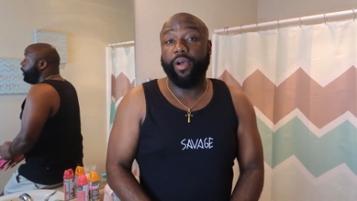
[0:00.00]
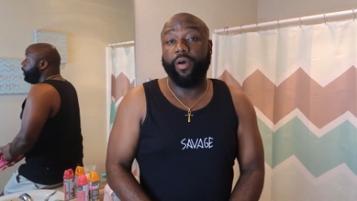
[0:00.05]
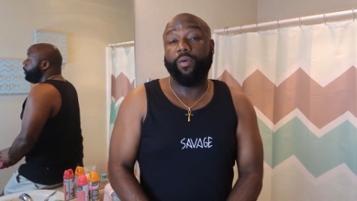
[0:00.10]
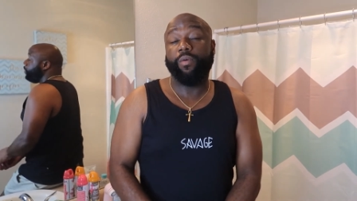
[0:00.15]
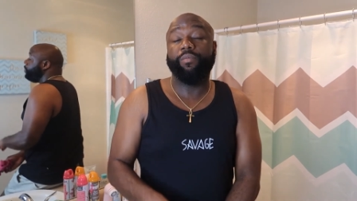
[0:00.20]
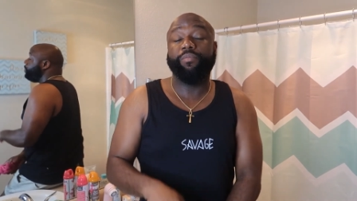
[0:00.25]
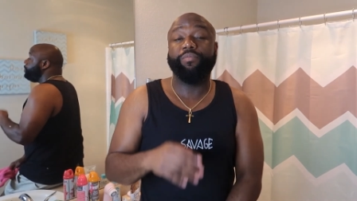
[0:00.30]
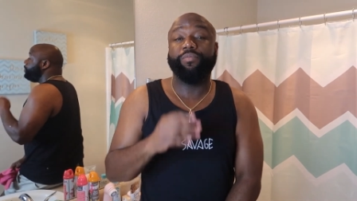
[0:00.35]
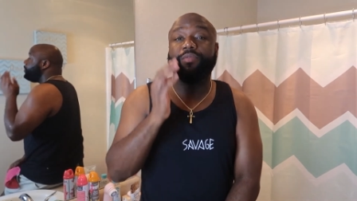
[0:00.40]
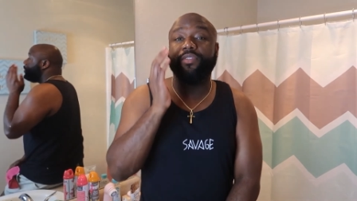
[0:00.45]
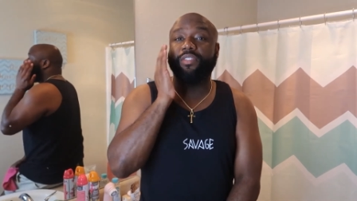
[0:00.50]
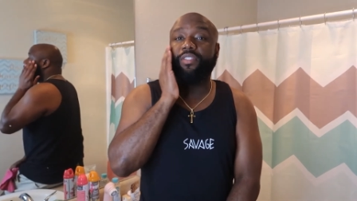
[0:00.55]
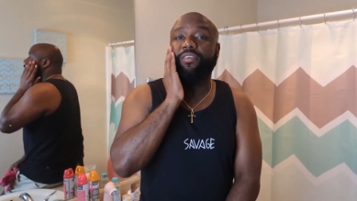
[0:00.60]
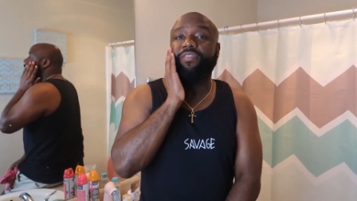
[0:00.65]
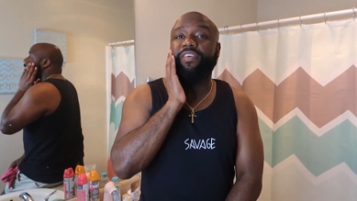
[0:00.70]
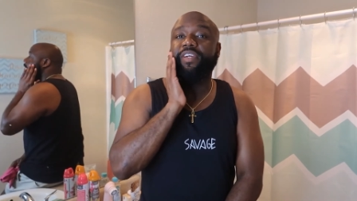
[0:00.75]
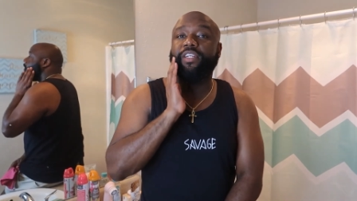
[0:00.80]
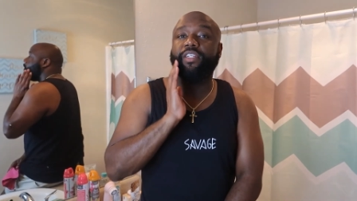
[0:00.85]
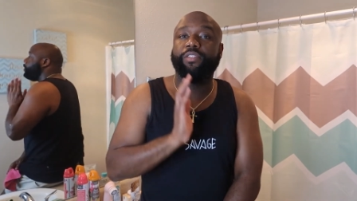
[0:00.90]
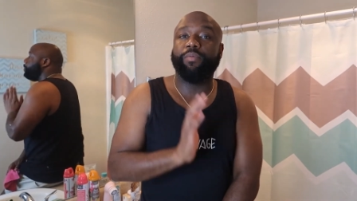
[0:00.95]
go. It's
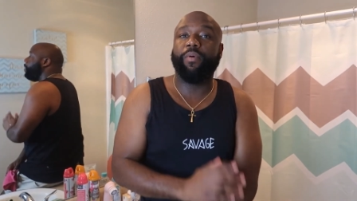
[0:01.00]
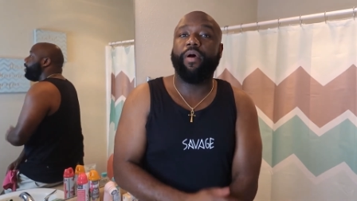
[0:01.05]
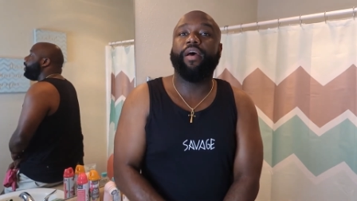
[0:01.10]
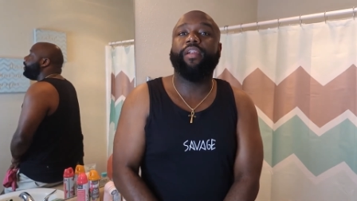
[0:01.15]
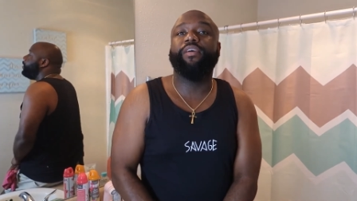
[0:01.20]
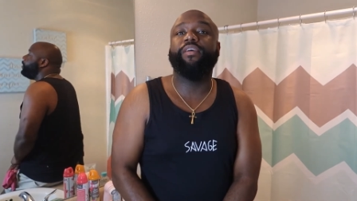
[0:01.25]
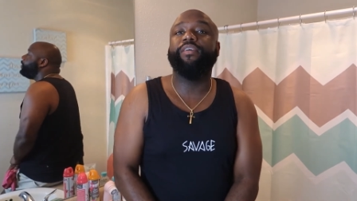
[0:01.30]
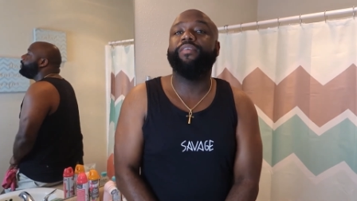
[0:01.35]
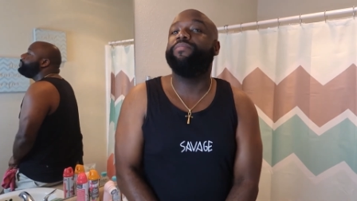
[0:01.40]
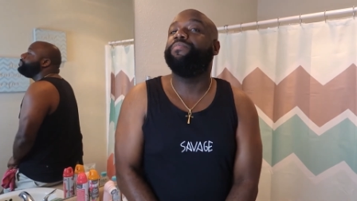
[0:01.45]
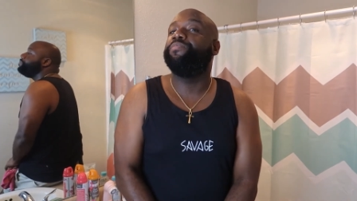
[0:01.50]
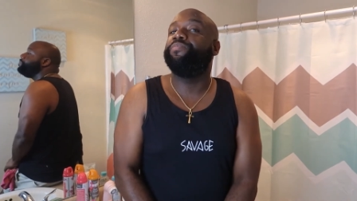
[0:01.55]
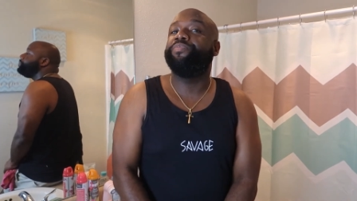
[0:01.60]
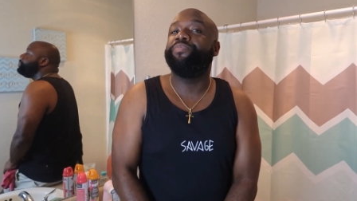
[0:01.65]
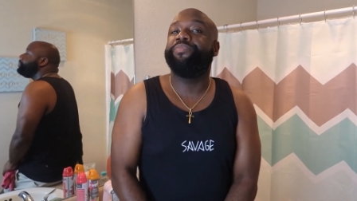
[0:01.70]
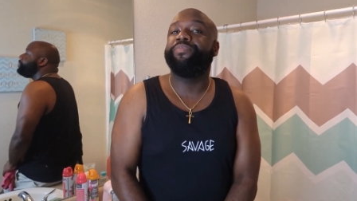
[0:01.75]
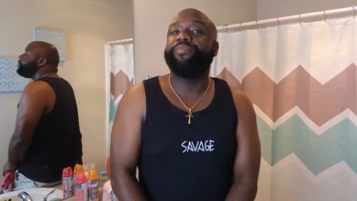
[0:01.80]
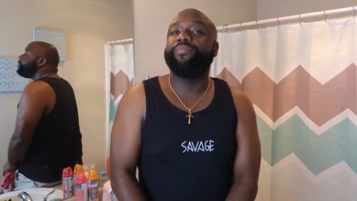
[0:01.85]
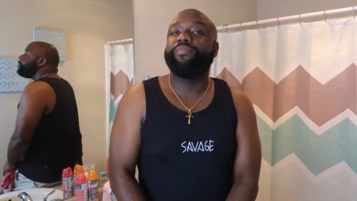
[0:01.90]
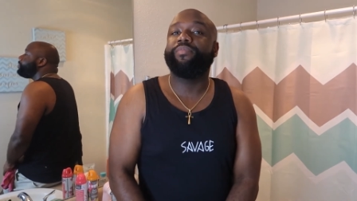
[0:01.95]
the finished product.
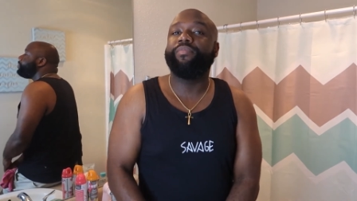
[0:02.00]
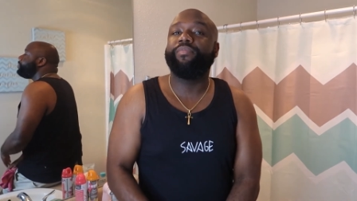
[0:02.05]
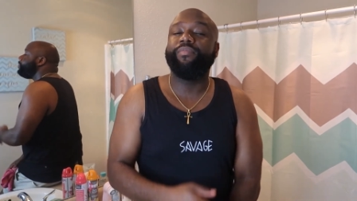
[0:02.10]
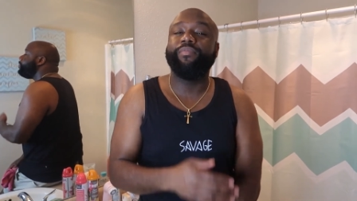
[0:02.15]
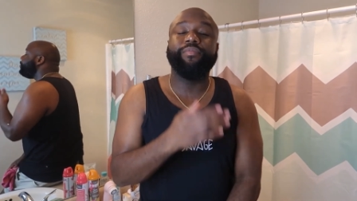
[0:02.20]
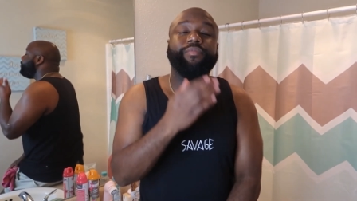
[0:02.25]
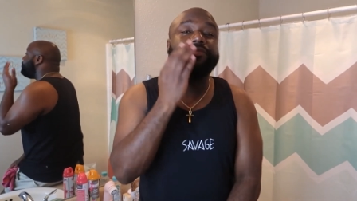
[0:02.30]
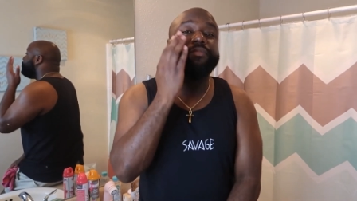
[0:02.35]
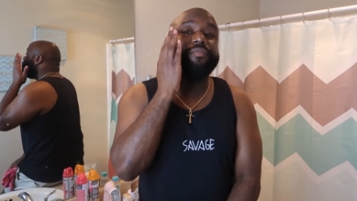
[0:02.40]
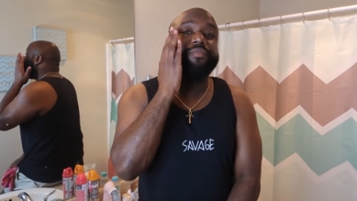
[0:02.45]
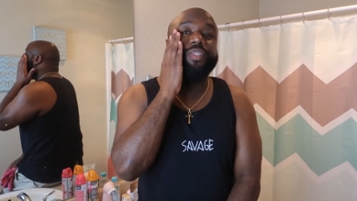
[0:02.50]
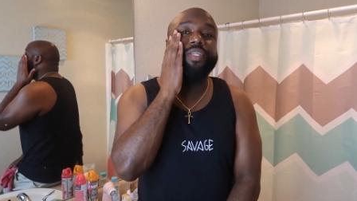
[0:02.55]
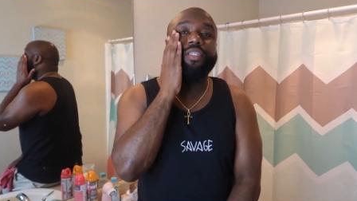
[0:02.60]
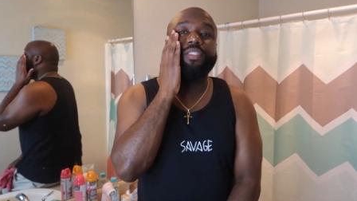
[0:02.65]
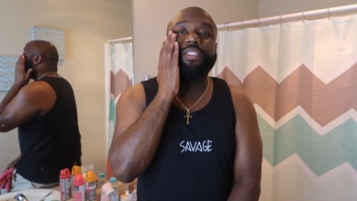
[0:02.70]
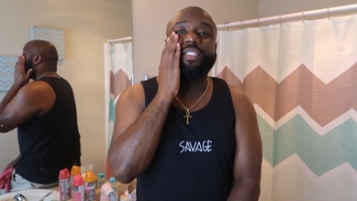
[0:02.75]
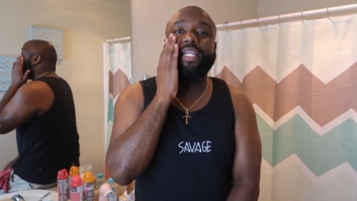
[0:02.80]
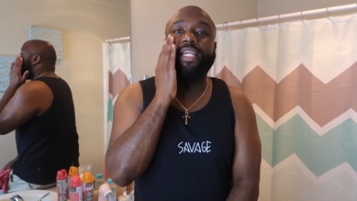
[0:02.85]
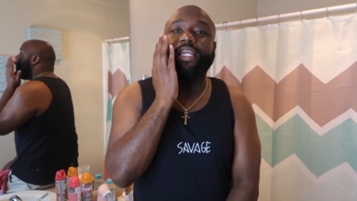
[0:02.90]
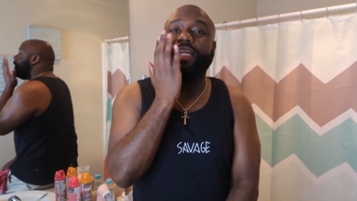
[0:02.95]

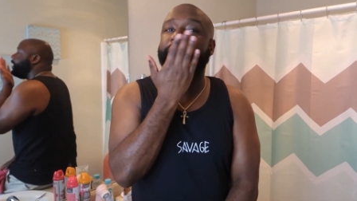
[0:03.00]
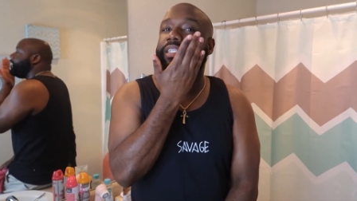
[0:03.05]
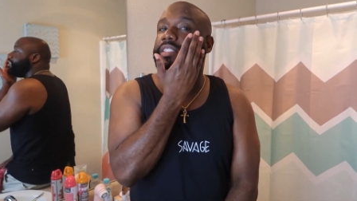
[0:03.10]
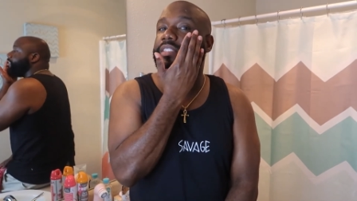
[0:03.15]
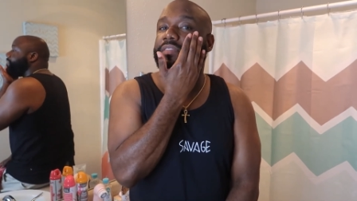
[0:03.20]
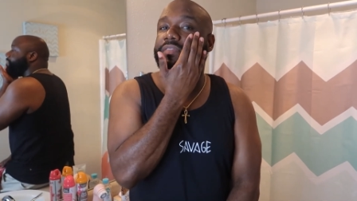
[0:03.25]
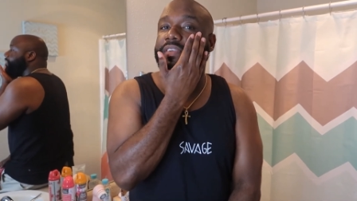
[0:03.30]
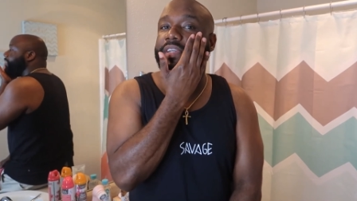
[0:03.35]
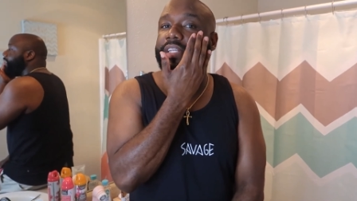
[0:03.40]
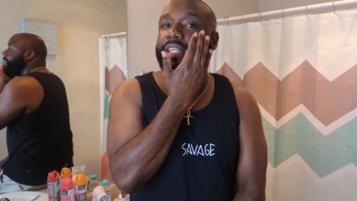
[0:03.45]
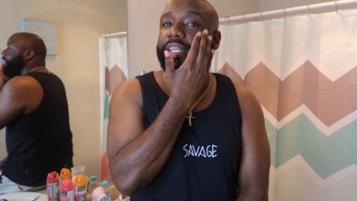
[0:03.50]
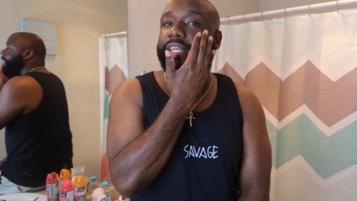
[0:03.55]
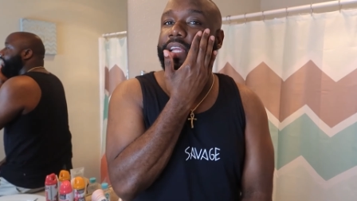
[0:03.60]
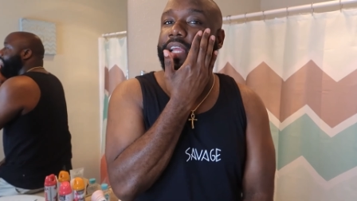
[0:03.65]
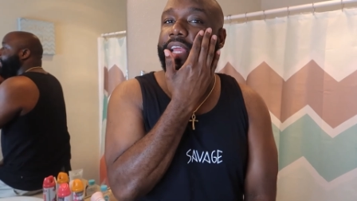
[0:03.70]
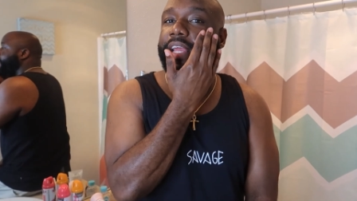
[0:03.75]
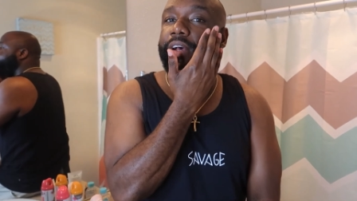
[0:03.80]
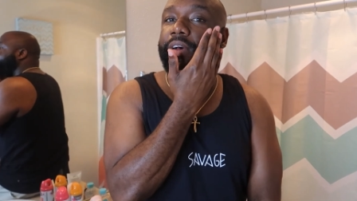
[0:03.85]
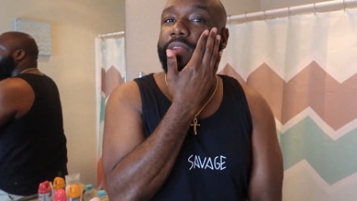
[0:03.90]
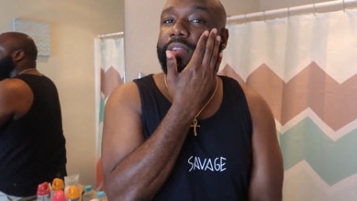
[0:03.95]
Skin
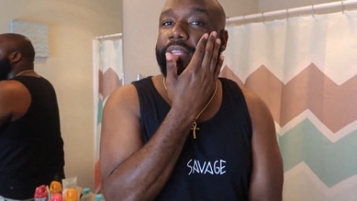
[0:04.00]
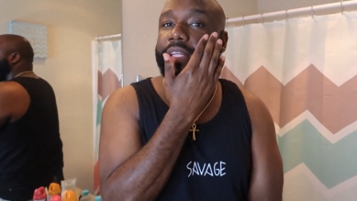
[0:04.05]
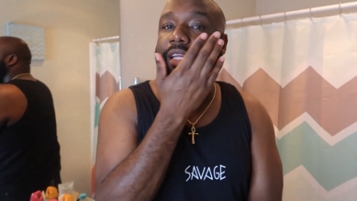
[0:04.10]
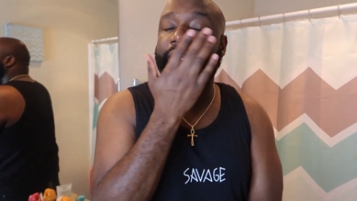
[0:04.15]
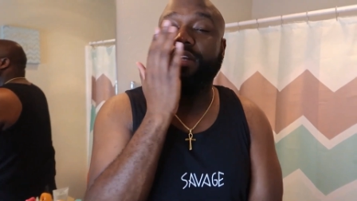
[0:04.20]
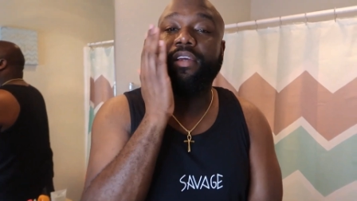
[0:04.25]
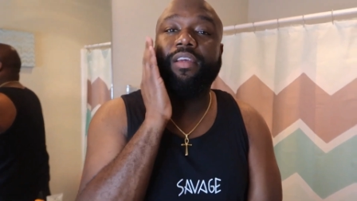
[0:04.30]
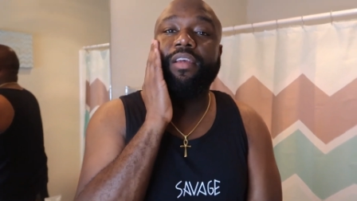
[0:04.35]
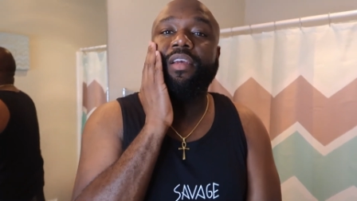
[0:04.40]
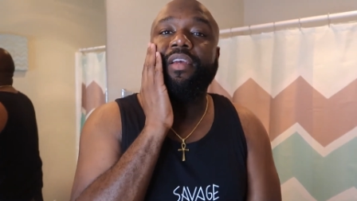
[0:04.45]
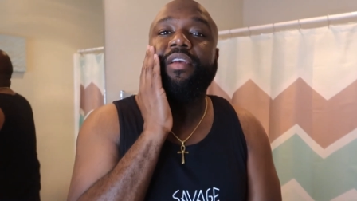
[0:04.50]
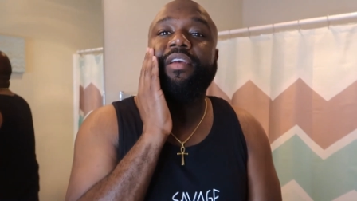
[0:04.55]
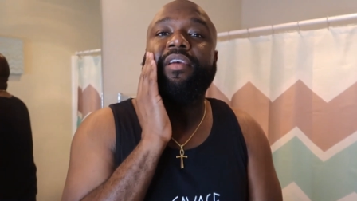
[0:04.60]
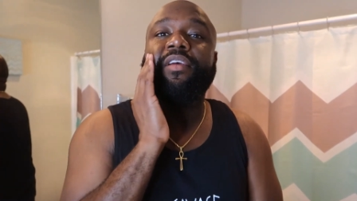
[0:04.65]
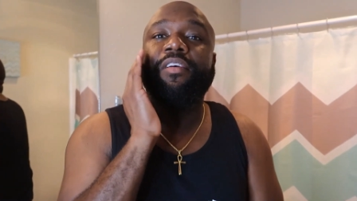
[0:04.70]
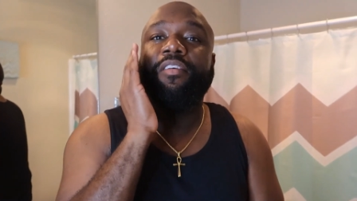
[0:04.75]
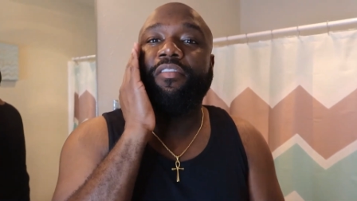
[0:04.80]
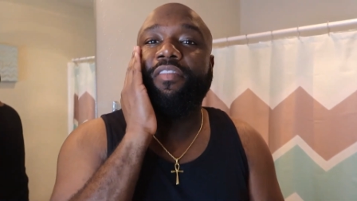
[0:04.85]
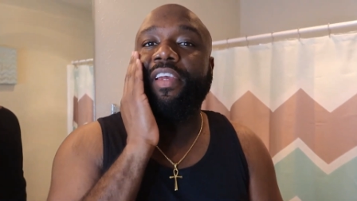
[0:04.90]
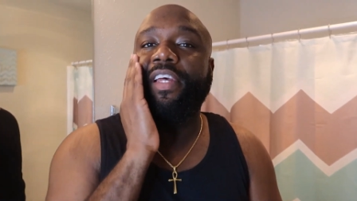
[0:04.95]
feeling healthy,
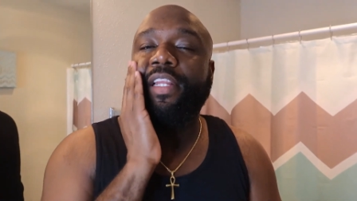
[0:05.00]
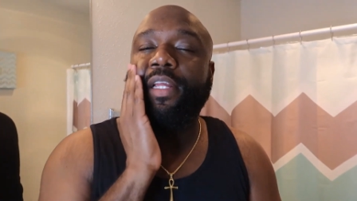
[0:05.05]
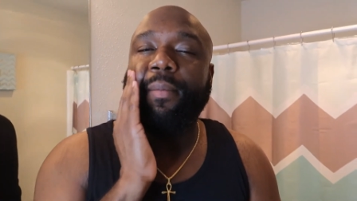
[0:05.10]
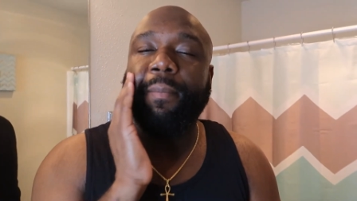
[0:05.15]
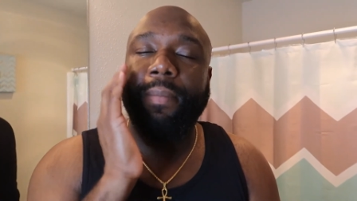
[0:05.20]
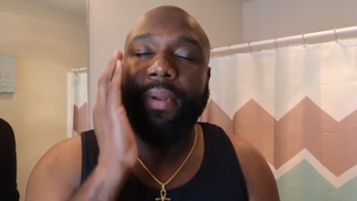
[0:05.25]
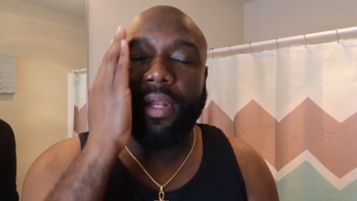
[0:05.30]
feeling